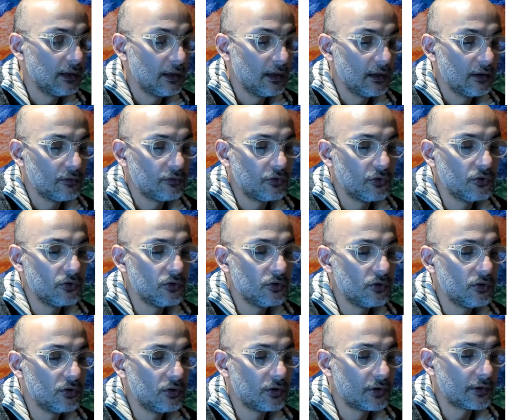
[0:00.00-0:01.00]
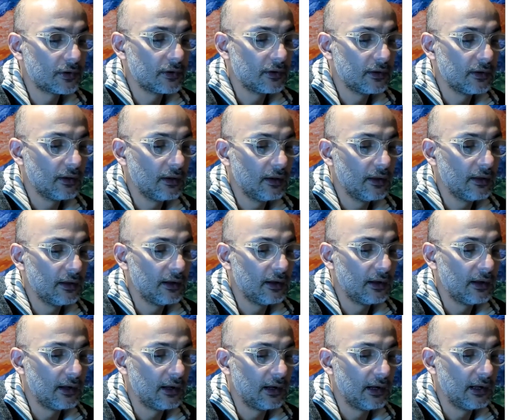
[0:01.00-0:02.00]
for
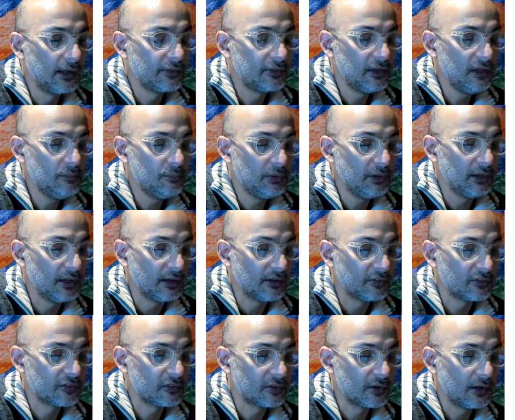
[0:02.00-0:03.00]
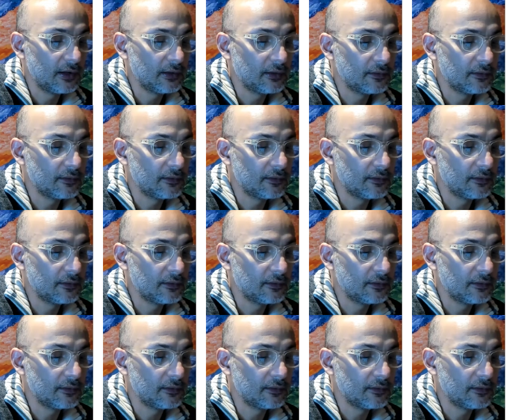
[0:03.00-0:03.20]
TPX, right?